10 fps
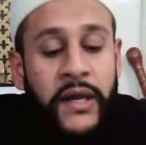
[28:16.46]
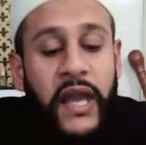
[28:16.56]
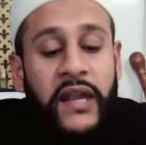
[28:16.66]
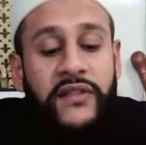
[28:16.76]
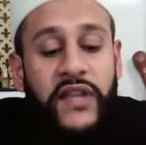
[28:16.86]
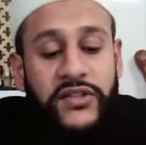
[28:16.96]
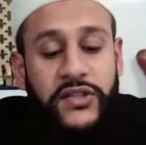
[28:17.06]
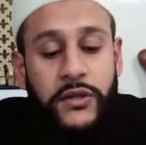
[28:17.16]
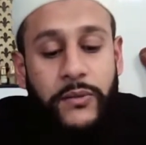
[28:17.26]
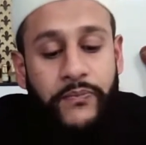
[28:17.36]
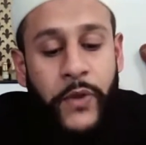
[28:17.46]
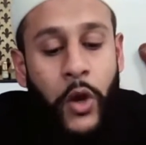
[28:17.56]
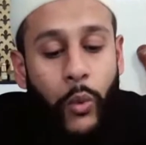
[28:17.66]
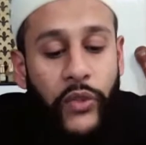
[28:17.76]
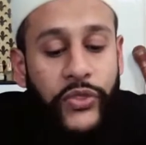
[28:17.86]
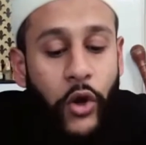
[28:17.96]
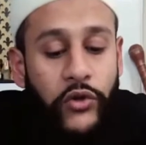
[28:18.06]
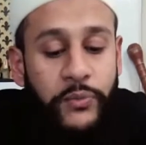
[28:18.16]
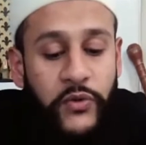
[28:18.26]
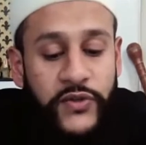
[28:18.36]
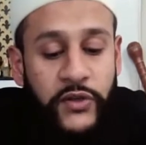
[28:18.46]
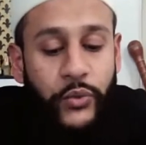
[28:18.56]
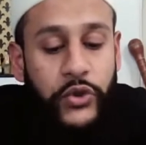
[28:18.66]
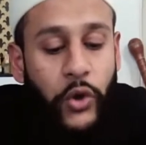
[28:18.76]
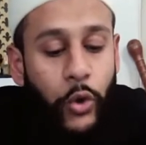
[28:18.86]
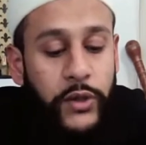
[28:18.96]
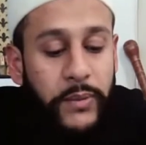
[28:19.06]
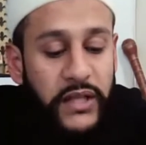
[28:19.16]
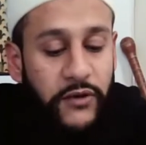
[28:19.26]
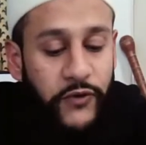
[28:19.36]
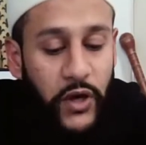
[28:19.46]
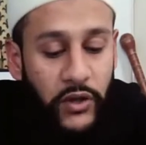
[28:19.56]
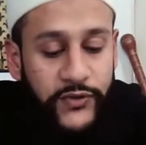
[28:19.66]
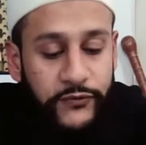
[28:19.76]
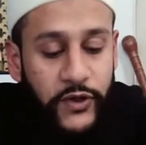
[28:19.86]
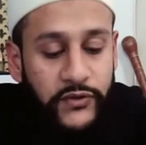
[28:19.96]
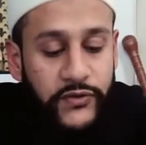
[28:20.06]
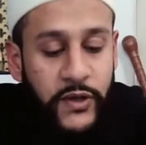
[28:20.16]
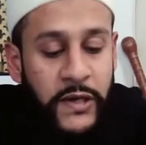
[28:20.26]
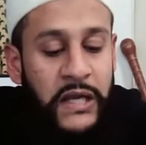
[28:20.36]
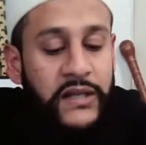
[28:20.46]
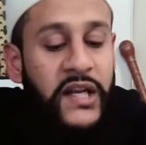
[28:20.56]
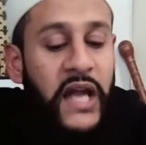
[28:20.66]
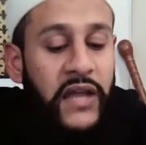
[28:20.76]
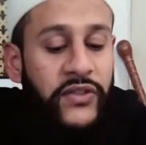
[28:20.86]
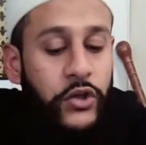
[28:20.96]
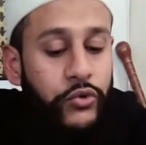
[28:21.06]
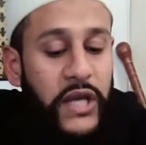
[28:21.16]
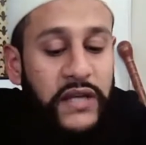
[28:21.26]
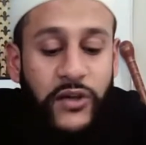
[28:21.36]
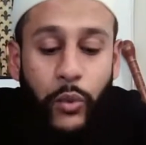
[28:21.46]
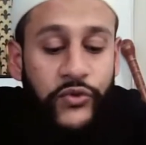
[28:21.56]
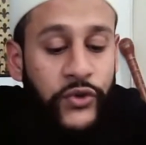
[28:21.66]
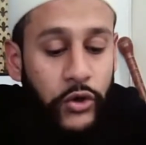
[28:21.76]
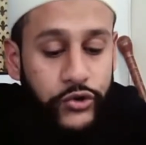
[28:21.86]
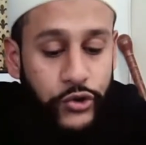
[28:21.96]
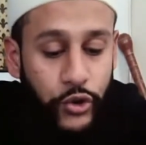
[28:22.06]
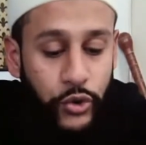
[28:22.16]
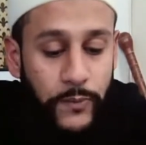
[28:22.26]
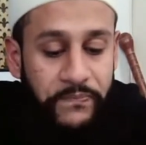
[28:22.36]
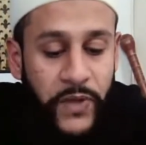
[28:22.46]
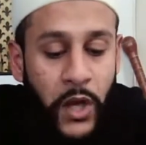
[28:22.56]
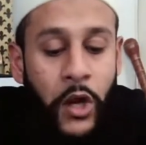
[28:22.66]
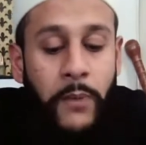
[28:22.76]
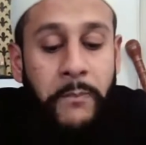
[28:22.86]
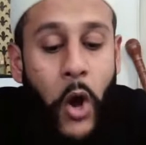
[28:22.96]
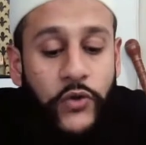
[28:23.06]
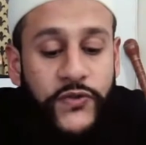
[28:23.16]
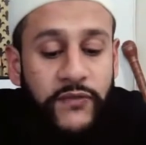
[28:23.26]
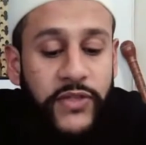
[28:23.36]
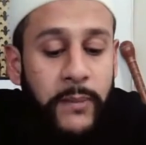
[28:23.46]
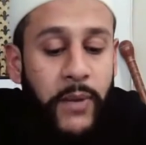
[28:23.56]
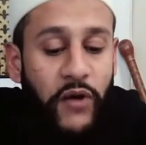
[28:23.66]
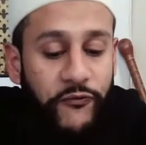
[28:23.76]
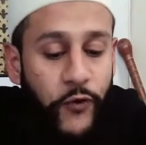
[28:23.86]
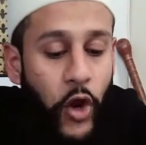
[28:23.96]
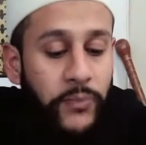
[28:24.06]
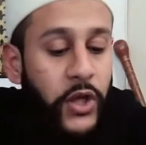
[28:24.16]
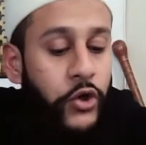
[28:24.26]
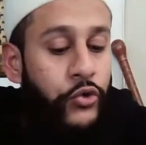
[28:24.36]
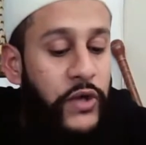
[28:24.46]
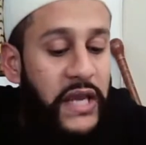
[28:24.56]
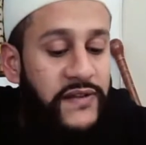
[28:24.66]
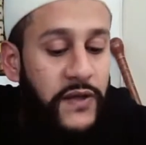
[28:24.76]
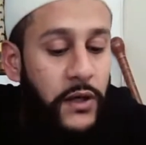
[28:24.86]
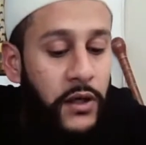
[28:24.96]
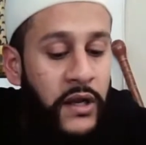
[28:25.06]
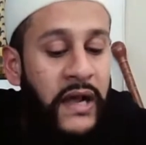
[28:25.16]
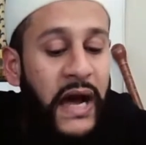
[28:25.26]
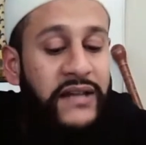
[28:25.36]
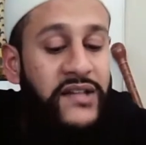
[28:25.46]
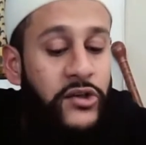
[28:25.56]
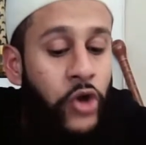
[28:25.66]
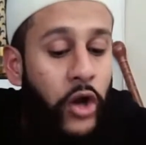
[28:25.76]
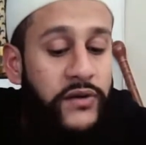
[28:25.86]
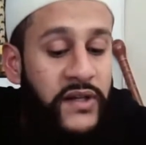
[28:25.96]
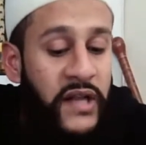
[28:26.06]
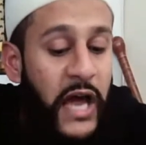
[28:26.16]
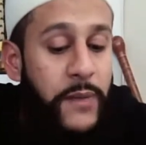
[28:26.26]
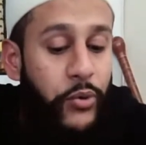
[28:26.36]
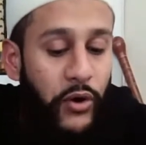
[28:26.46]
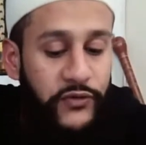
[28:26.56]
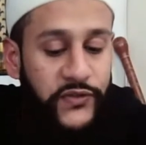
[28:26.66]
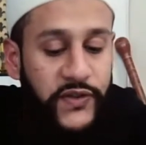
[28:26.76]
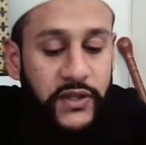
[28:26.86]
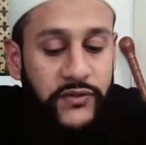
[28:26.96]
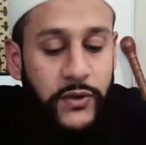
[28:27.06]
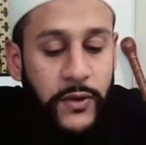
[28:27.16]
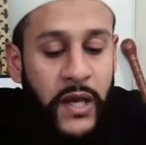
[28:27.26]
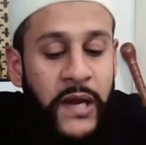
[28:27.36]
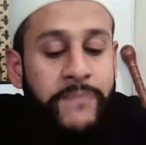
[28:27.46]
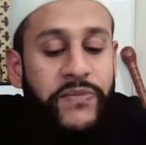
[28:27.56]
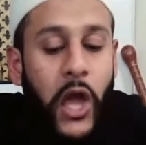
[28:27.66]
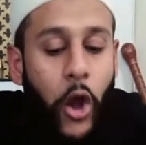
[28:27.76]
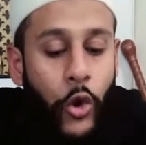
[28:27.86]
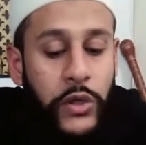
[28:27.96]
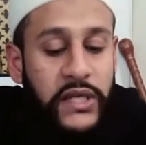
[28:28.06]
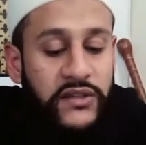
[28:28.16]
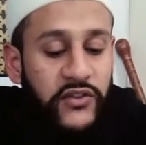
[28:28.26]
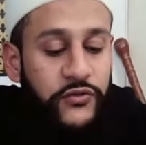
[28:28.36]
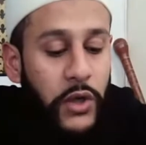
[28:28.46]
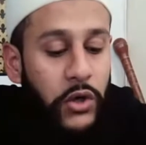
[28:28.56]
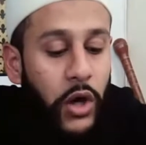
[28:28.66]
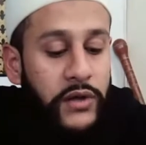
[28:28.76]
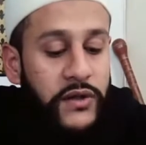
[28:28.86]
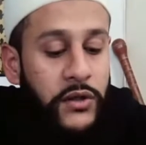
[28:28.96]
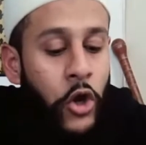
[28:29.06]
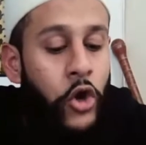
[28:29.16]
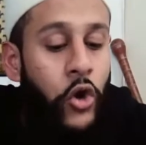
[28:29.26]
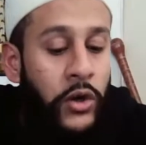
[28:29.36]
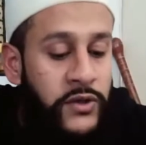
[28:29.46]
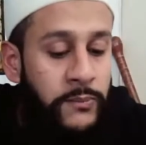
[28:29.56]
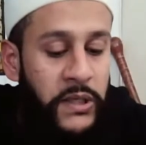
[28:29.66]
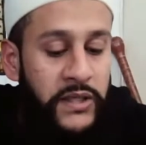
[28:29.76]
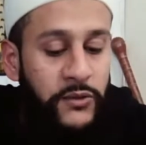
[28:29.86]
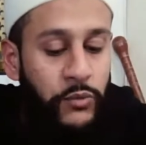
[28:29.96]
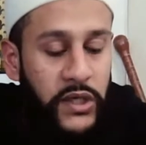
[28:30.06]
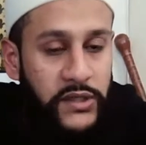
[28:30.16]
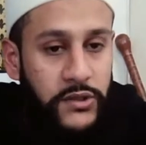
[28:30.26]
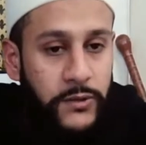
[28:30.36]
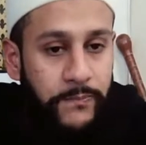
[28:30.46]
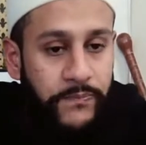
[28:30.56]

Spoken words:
In addition, what those Muslims were told about the philosophers denying the creator was not true. Most of them affirmed the creator and did not deny prophecies. They only disregarded contemplating religion.